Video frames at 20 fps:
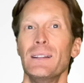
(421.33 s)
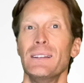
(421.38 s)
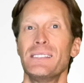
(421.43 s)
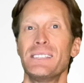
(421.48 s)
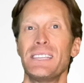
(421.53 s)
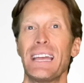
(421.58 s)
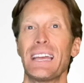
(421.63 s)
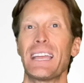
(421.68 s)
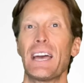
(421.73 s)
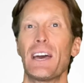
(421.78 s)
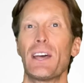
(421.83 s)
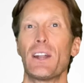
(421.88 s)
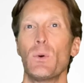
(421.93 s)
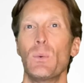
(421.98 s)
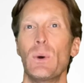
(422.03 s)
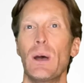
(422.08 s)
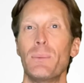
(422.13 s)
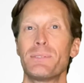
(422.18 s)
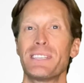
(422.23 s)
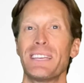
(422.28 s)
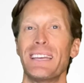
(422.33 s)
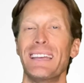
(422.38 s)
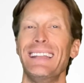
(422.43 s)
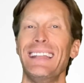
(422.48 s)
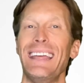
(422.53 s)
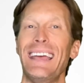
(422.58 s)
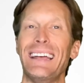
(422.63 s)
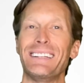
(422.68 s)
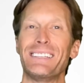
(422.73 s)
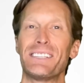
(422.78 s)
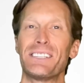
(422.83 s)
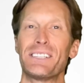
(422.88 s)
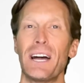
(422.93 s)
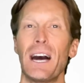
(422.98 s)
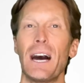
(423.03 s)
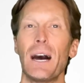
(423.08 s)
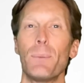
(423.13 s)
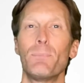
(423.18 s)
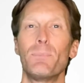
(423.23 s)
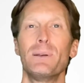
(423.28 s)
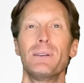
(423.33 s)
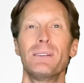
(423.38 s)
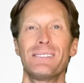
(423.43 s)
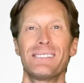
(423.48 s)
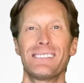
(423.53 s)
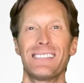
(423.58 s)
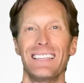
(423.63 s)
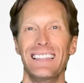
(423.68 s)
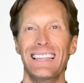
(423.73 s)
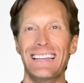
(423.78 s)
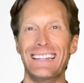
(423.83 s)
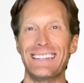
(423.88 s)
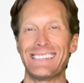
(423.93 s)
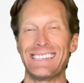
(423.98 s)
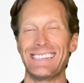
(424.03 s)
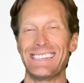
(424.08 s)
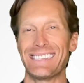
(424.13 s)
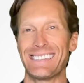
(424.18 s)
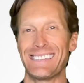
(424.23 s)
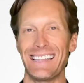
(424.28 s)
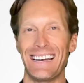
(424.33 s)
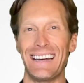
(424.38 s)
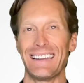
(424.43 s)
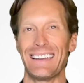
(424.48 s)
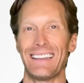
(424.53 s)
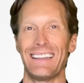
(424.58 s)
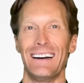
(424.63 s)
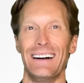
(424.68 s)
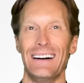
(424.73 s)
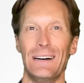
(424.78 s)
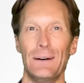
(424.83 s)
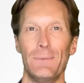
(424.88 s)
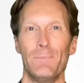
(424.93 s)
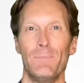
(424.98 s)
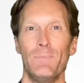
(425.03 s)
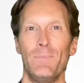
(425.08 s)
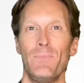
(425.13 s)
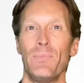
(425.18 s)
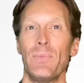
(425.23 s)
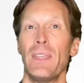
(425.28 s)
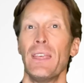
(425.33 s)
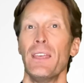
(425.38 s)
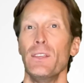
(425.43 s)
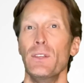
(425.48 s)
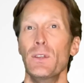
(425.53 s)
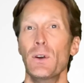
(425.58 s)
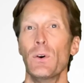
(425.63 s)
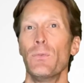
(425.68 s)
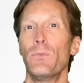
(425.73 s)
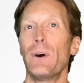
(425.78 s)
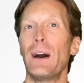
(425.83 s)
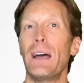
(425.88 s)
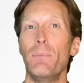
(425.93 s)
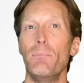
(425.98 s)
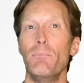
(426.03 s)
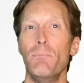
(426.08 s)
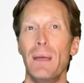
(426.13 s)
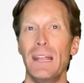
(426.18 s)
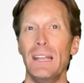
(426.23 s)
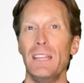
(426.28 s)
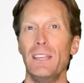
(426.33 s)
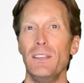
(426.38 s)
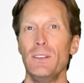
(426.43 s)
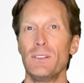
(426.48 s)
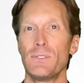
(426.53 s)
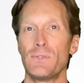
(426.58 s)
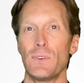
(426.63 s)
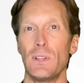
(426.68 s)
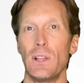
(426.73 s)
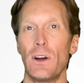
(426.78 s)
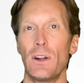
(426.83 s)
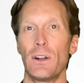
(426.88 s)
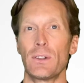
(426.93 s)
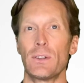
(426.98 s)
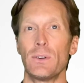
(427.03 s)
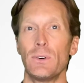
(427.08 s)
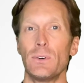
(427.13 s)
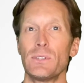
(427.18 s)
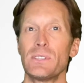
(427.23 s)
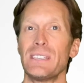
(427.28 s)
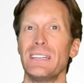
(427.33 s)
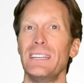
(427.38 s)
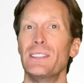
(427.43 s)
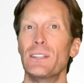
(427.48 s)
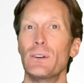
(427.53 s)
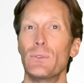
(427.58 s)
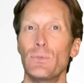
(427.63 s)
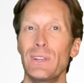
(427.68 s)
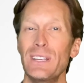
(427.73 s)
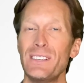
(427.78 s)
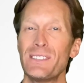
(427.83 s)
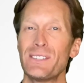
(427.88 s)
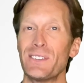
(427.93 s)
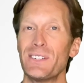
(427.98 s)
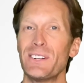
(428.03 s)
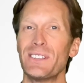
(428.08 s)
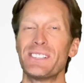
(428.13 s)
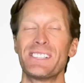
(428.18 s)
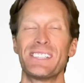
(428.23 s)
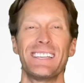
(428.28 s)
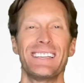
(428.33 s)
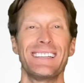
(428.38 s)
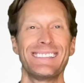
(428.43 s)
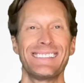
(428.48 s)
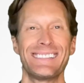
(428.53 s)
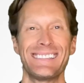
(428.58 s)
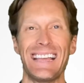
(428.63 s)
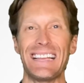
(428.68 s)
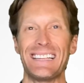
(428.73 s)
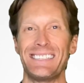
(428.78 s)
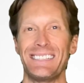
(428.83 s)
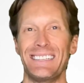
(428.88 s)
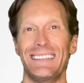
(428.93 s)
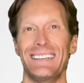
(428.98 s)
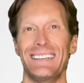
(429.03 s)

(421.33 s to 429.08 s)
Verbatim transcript: check out our website at shopsolensis.com. You'll find many useful articles in the research section.